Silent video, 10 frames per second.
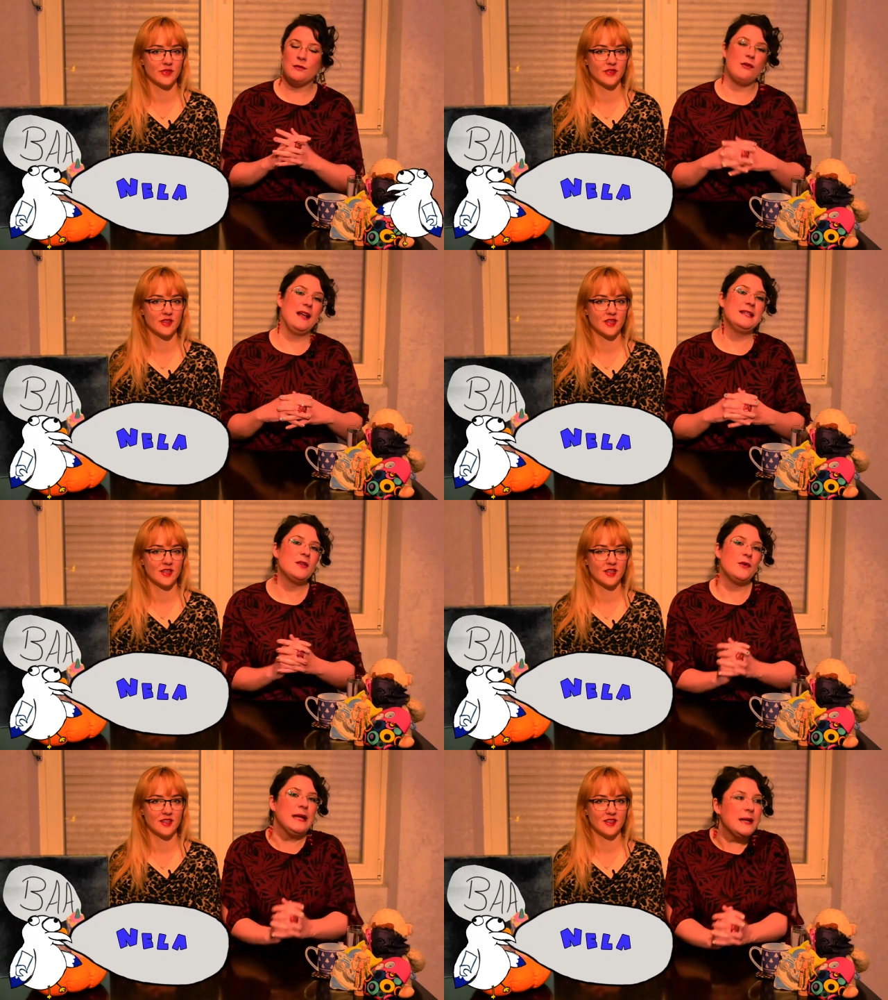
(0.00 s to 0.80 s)
Speaker 1: Right,
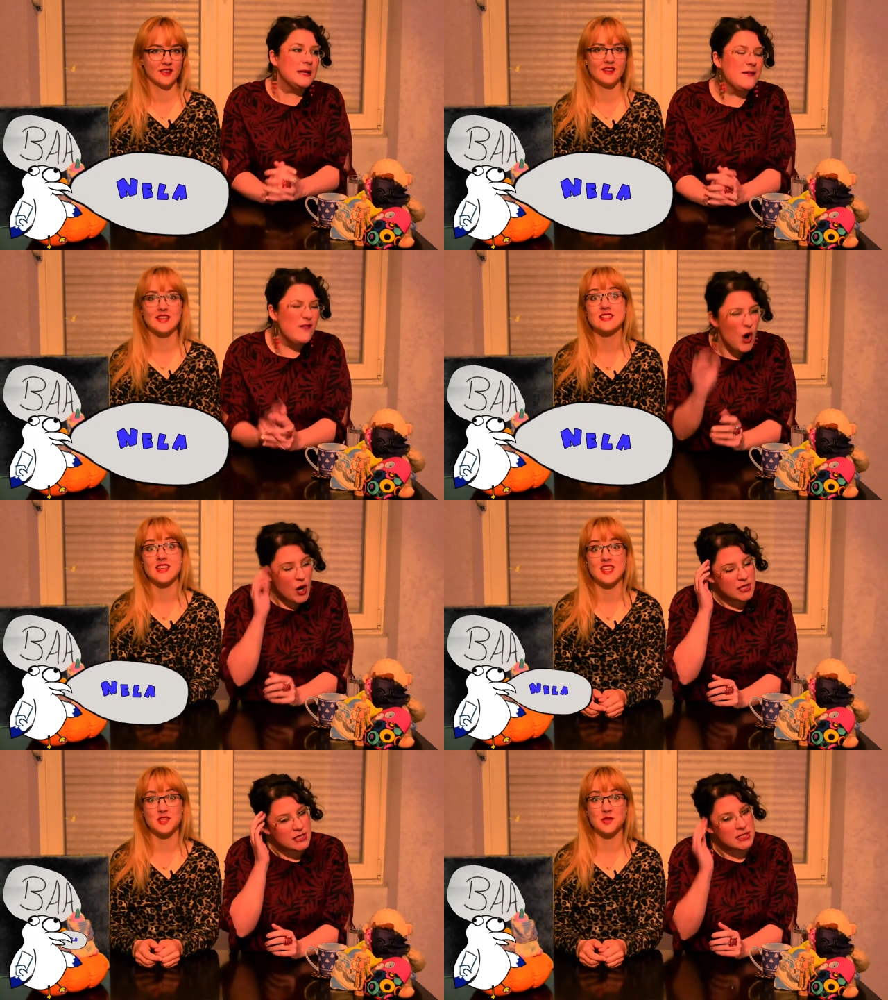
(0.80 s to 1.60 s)
sorry. Let's
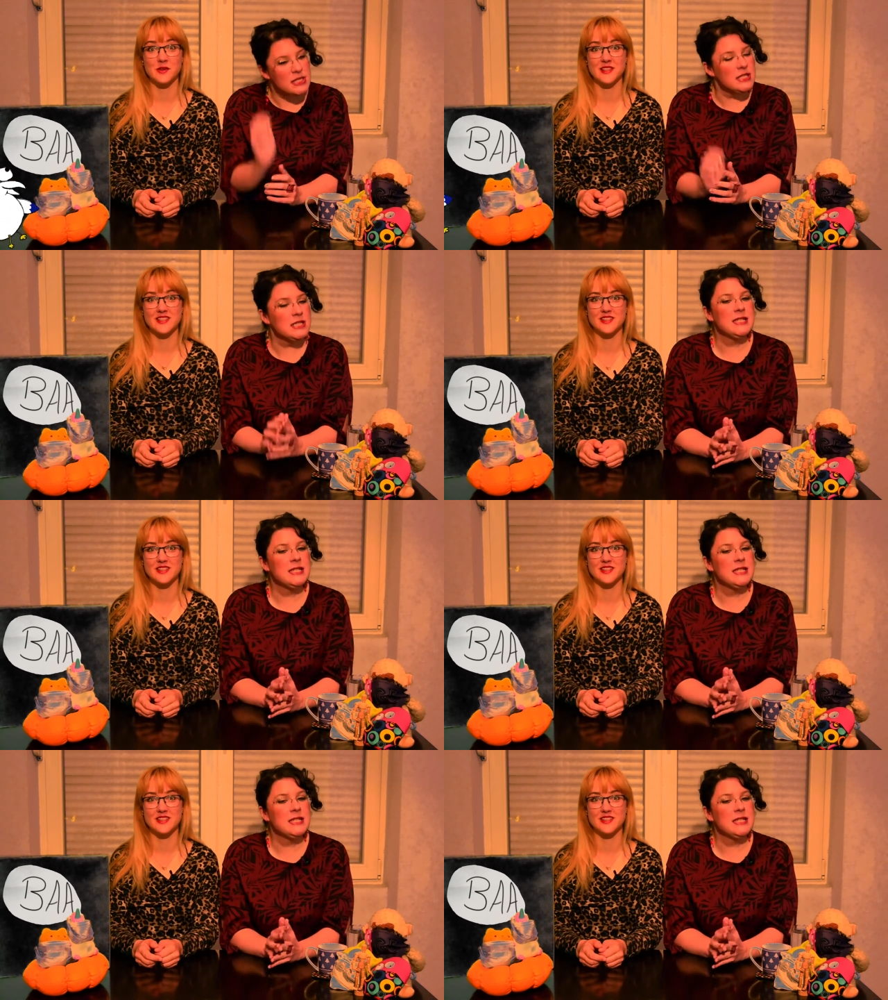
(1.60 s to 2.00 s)
get to it.